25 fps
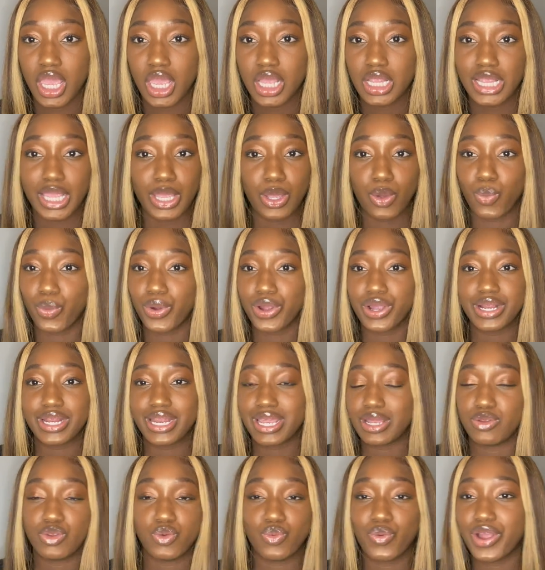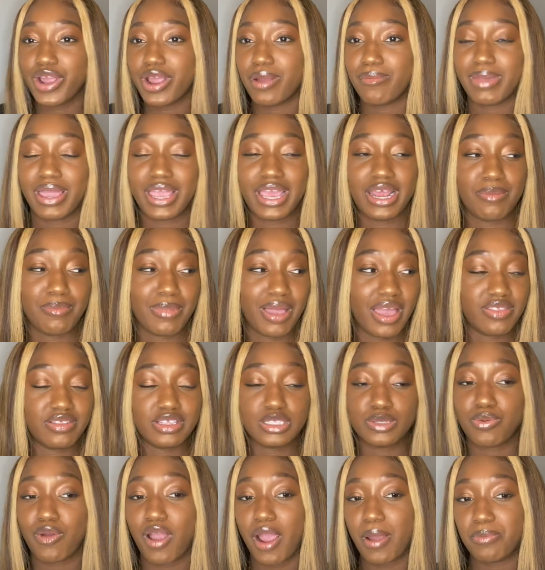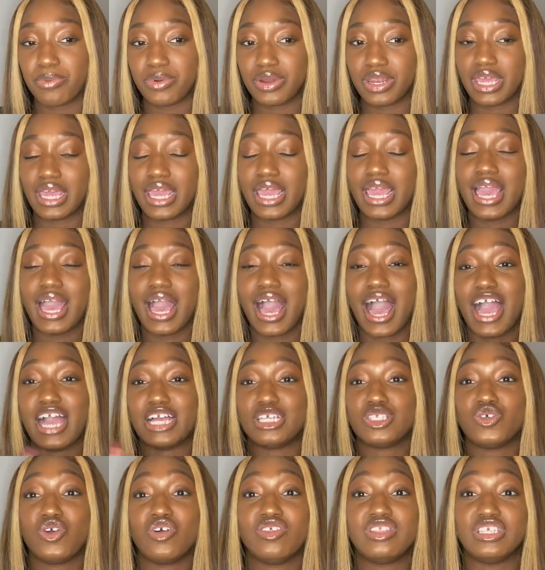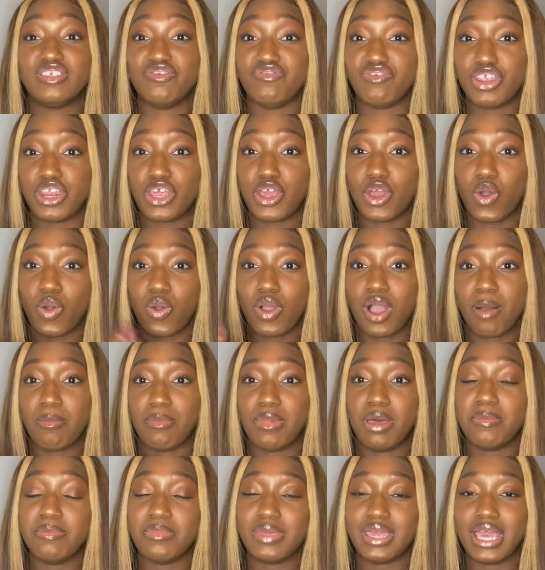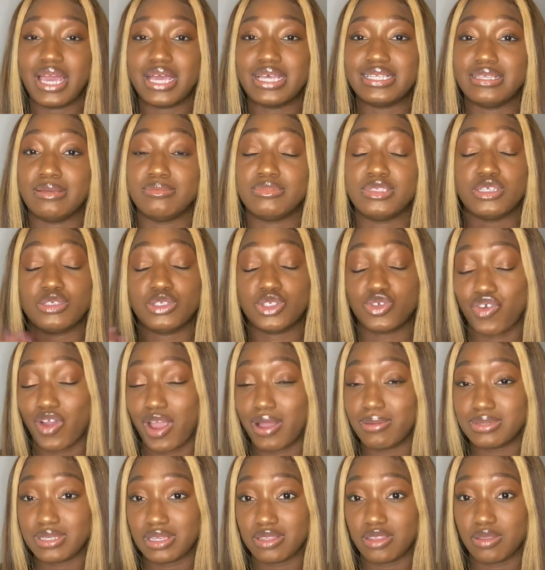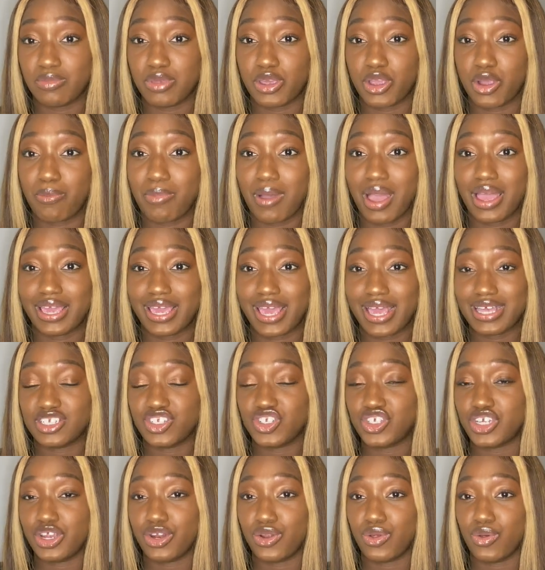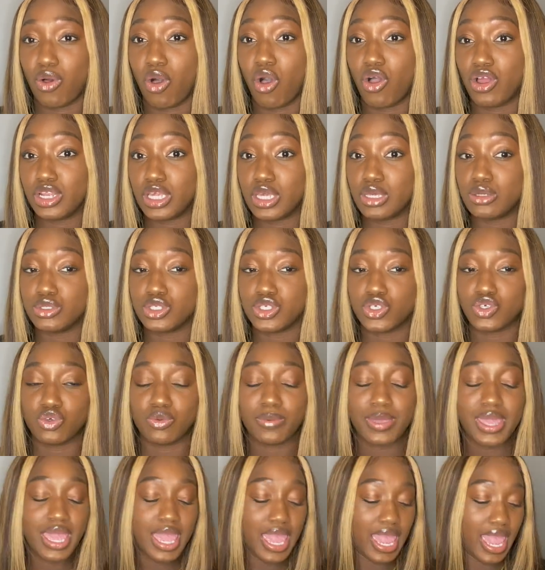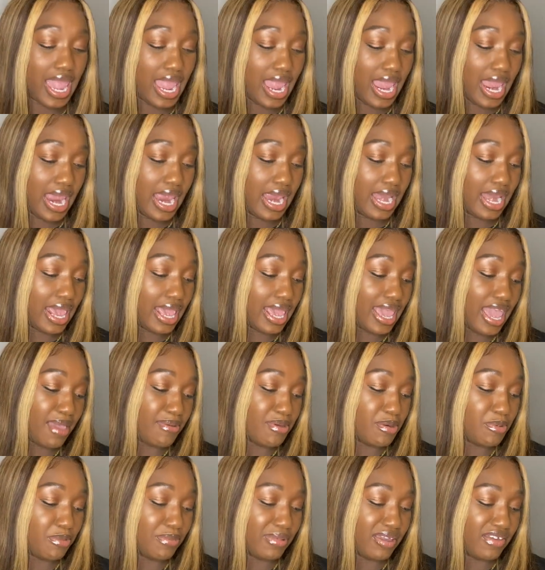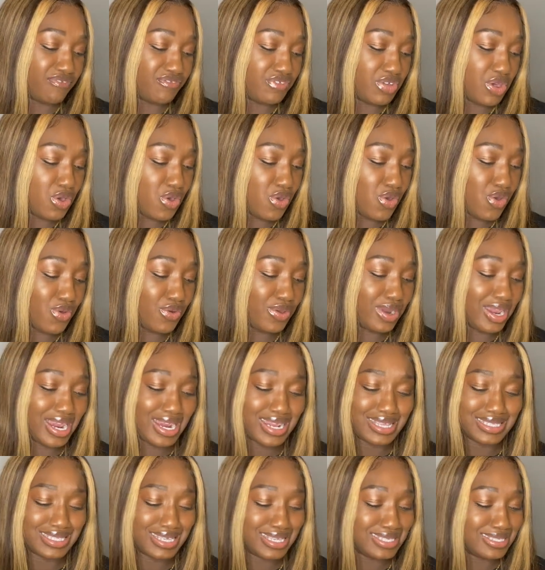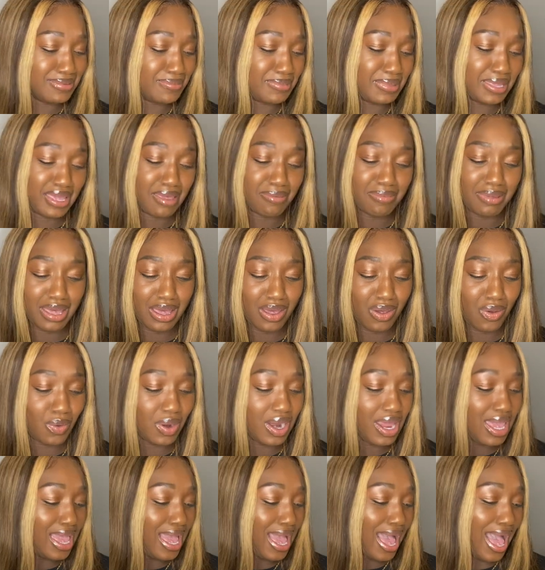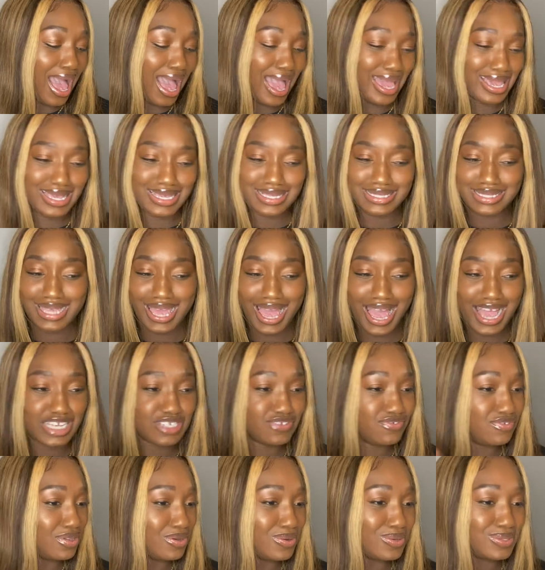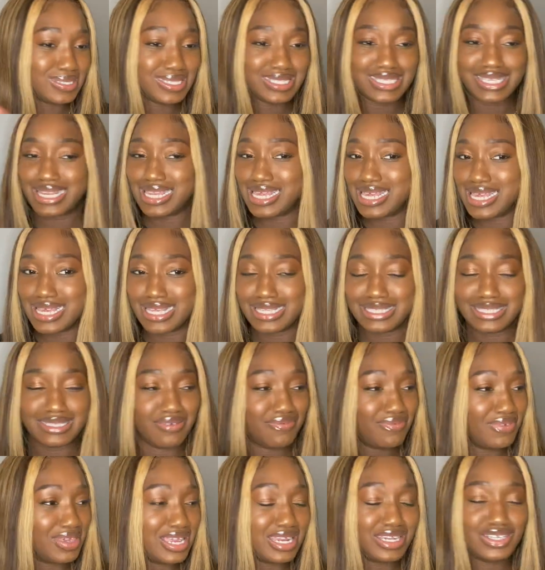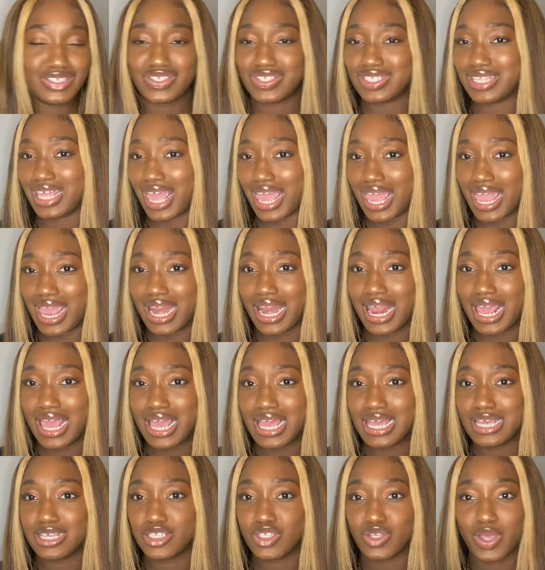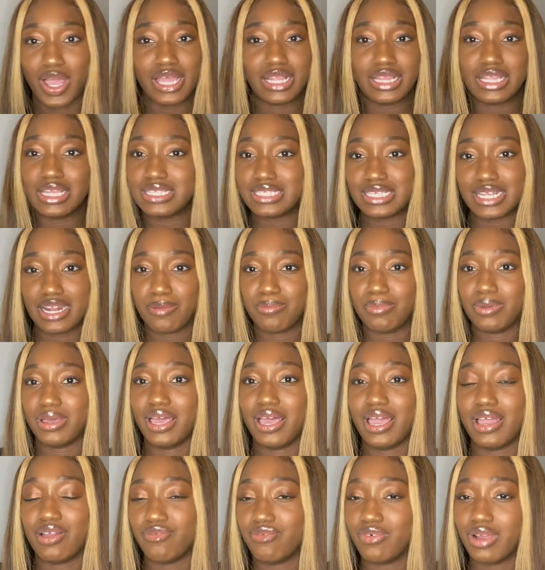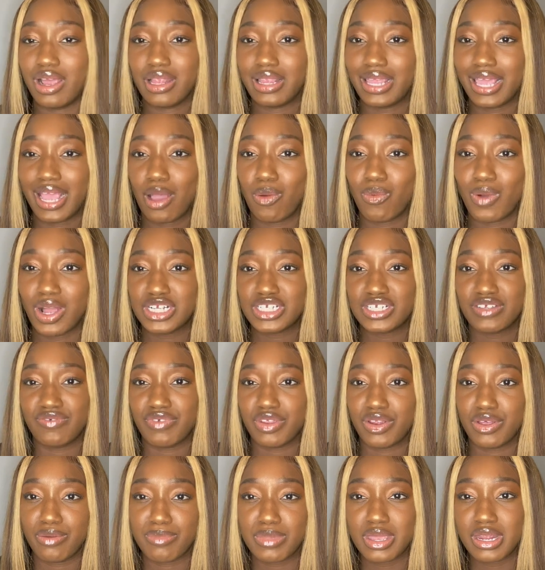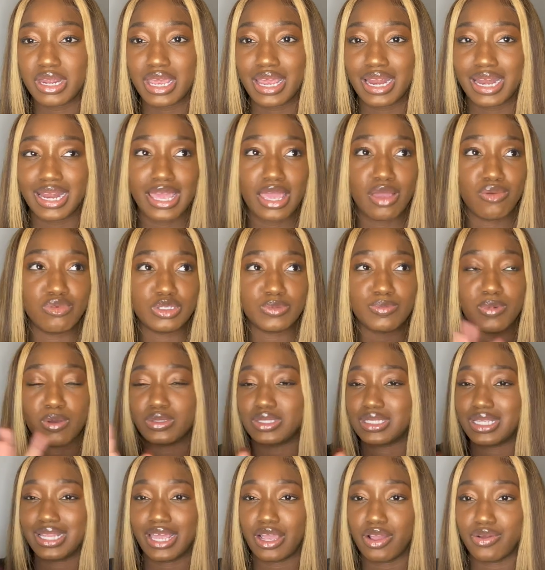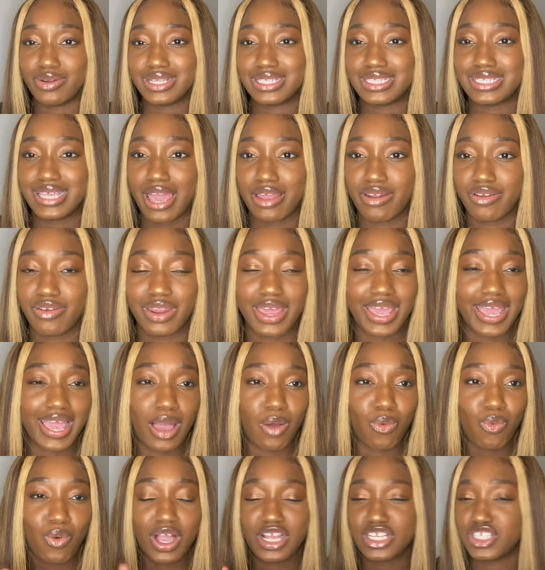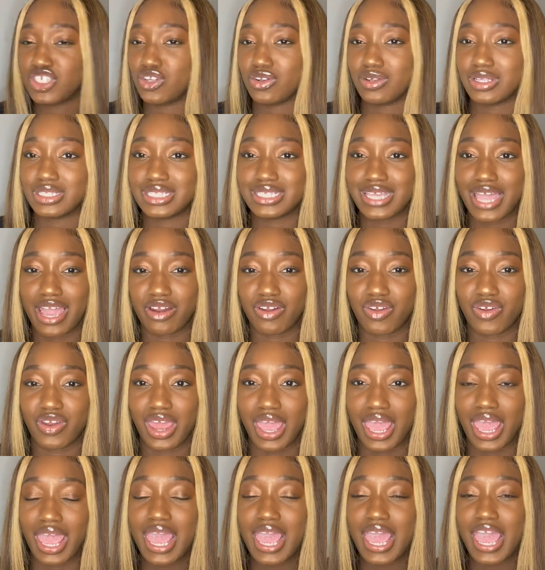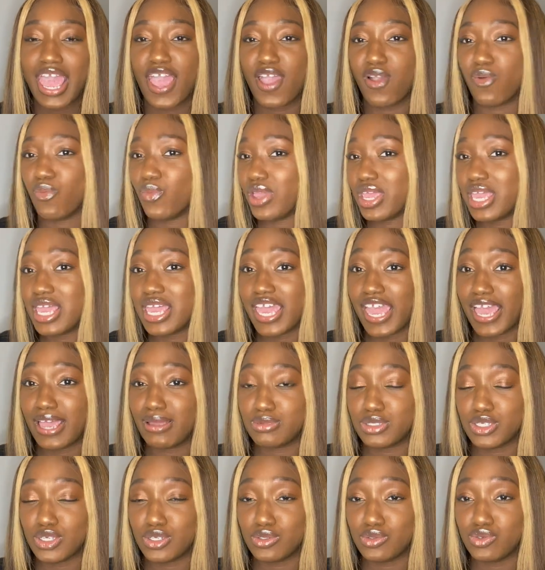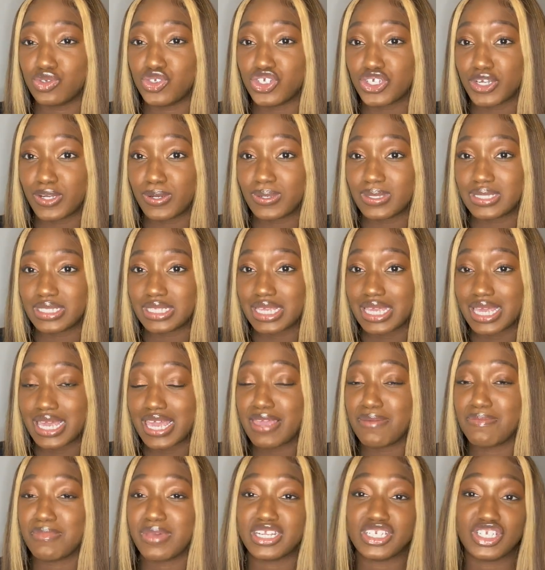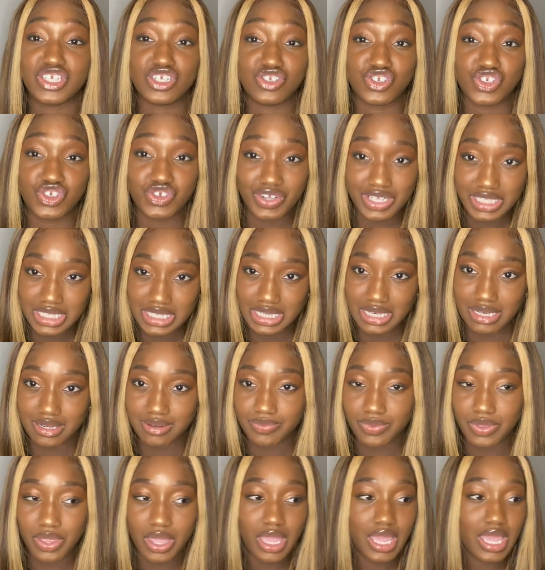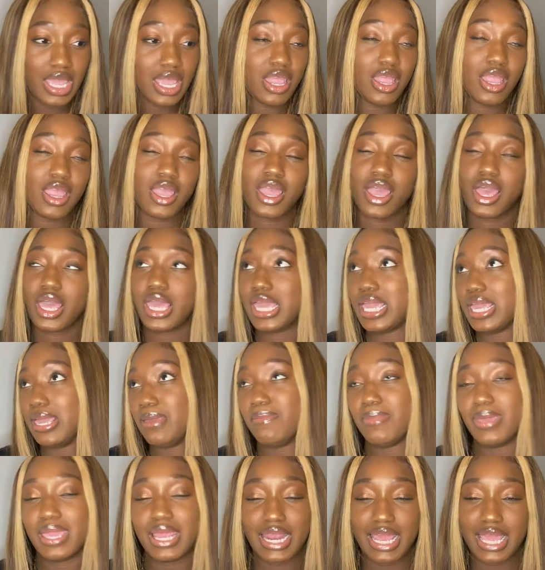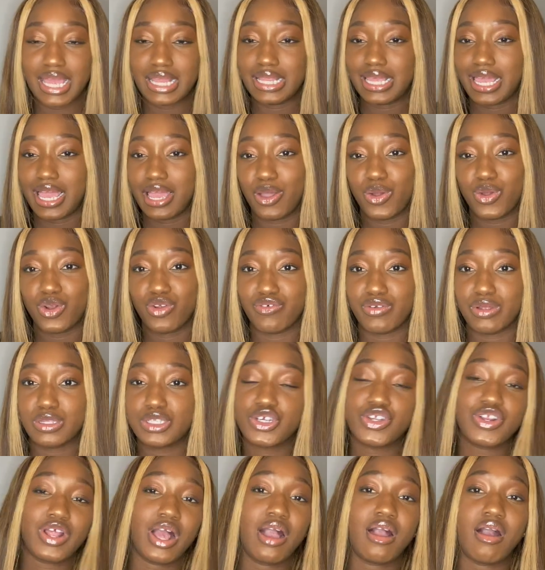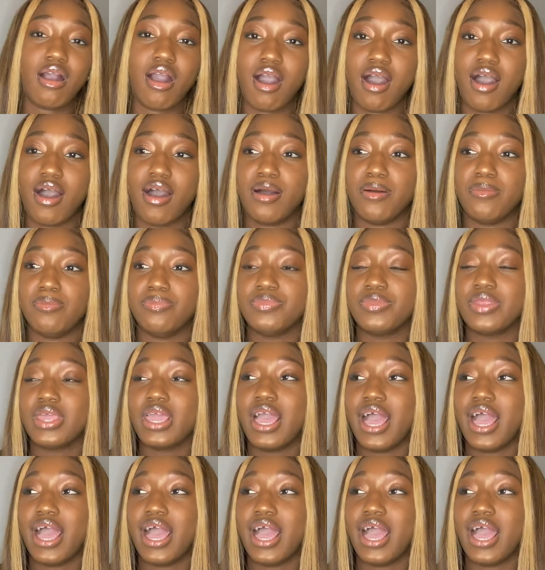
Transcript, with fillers: Like, where am I going to buy this property? I saw this video come up because I'm subscribed to the Bigger Podcast channel on YouTube, and it came up on my phone, and it said something about highest cash flow cities of each state. So I looked it up. I watched the video immediately. It was posted like on a Saturday. I watched it on Saturday. And when he came to New Jersey, he mentioned Trenton. Immediately, I go to realtor.com.